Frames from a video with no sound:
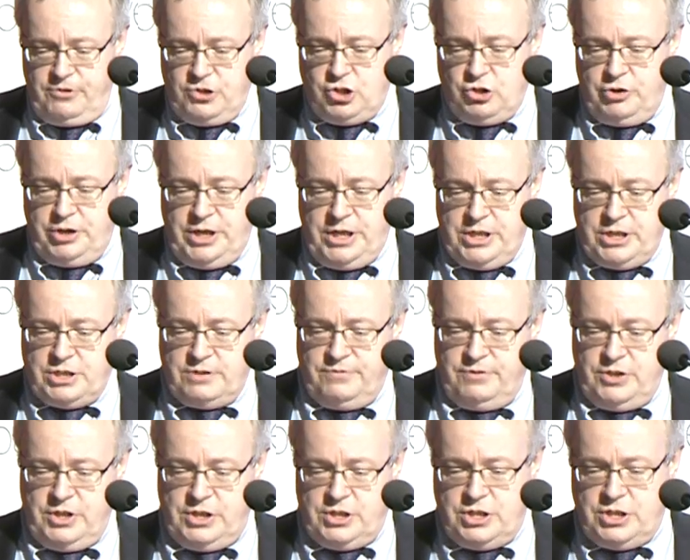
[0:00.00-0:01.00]
for joining us
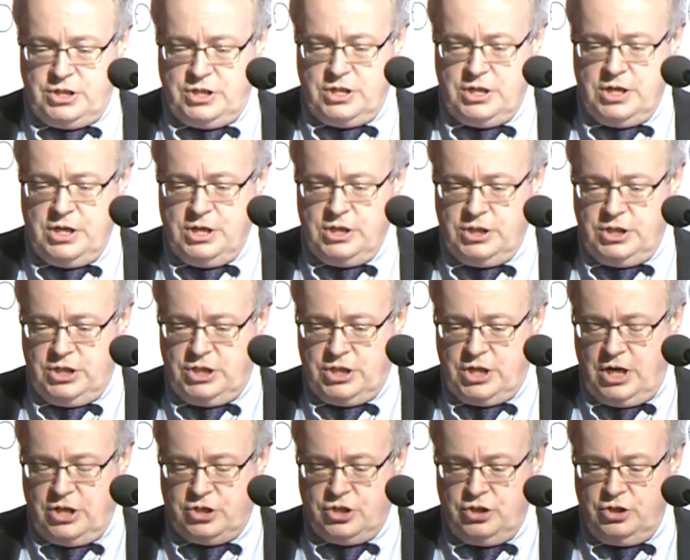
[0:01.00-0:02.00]
for this
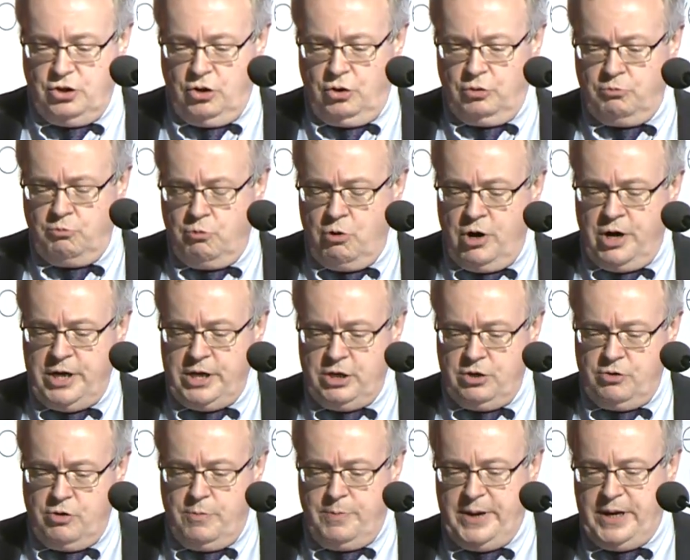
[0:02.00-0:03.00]
discussion on why
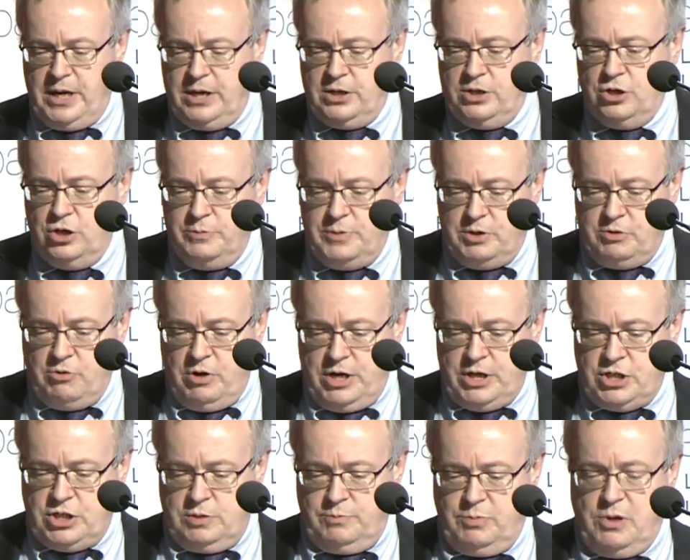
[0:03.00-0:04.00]
European human
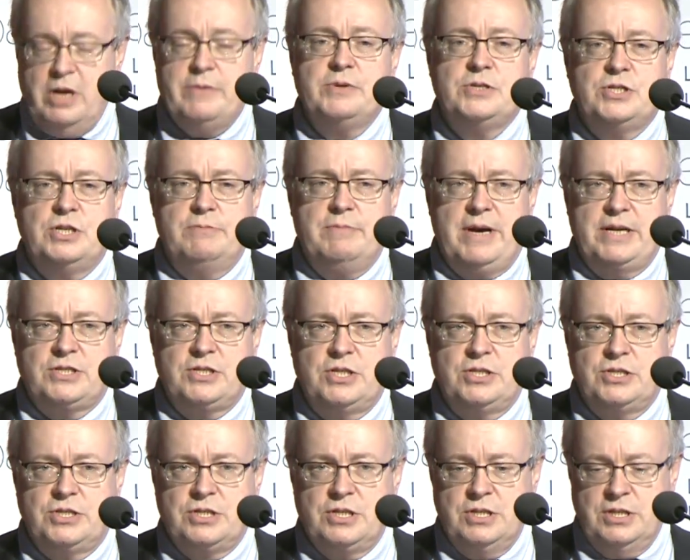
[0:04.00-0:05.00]
rights diplomacy
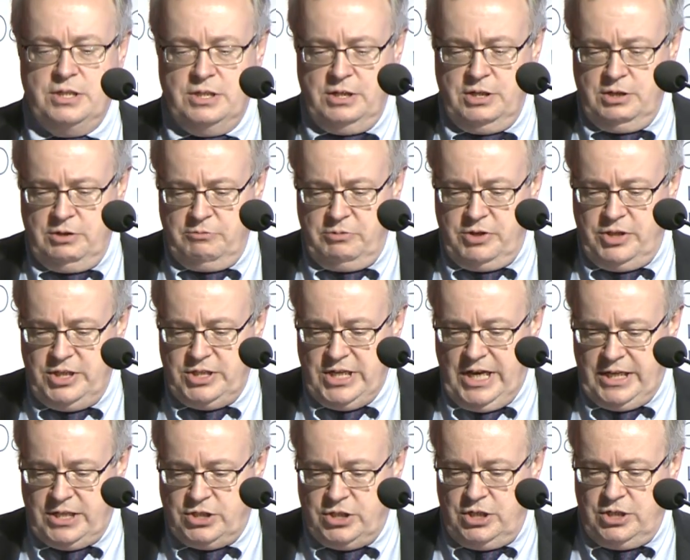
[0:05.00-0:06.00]
matters, with His
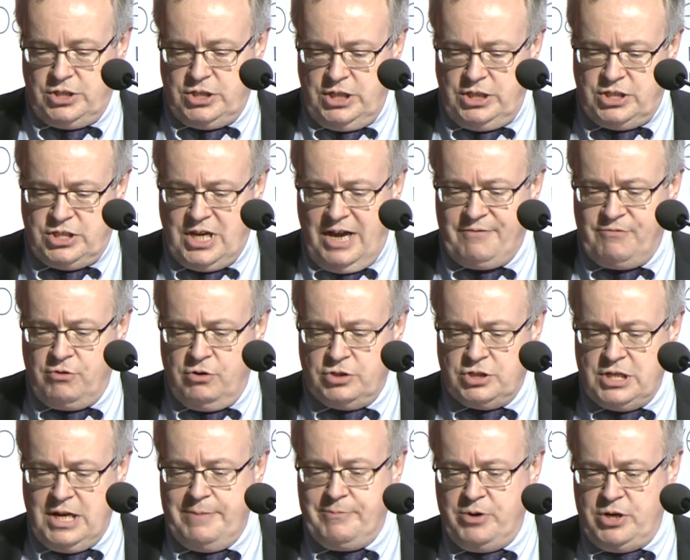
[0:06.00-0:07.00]
Excellency
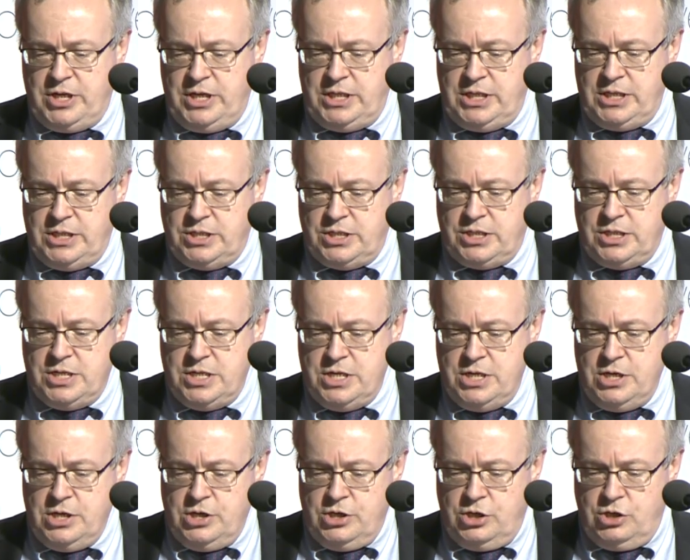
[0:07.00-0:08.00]
Stavros Lambrinidis,
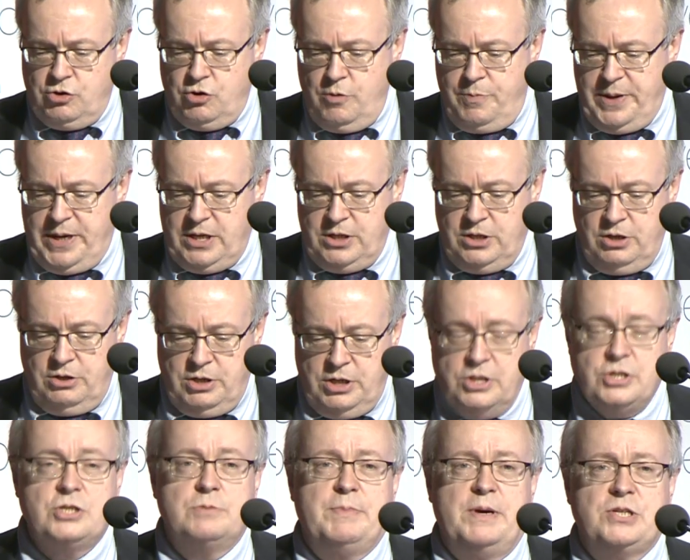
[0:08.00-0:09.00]
European
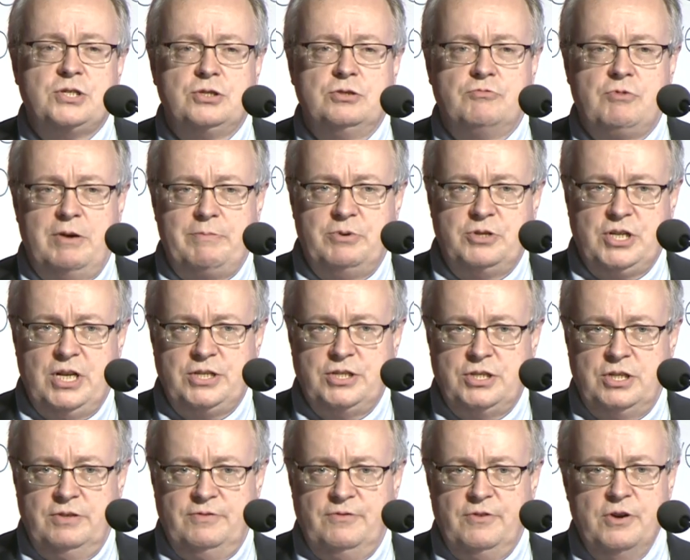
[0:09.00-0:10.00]
Union Special
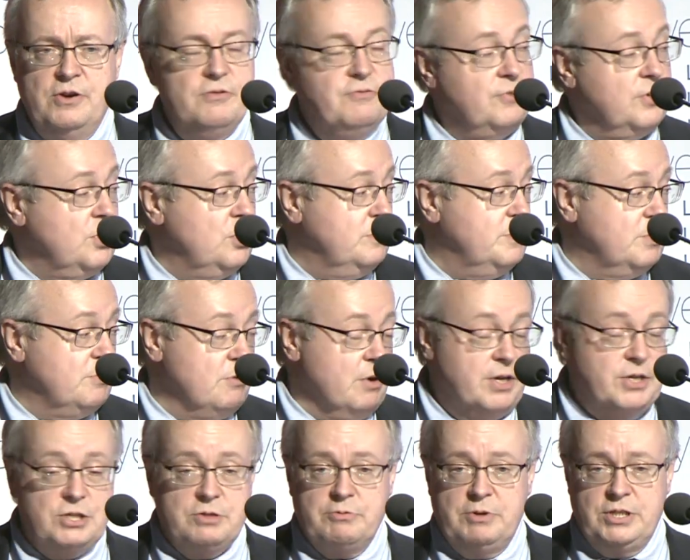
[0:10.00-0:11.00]
Representative for Human
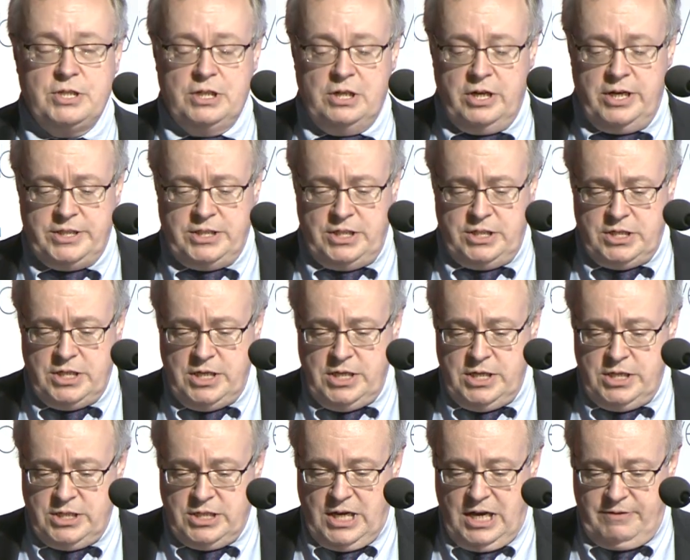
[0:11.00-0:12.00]
Rights. We're delighted
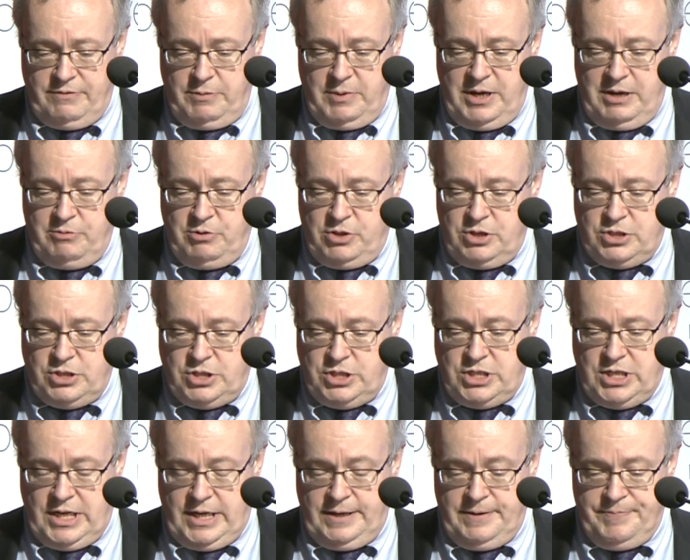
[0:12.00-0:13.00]
to have him here with us
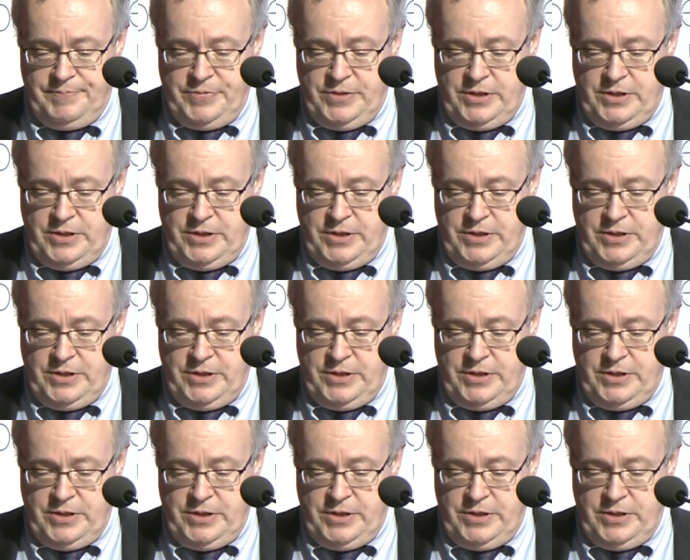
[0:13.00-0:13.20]
today.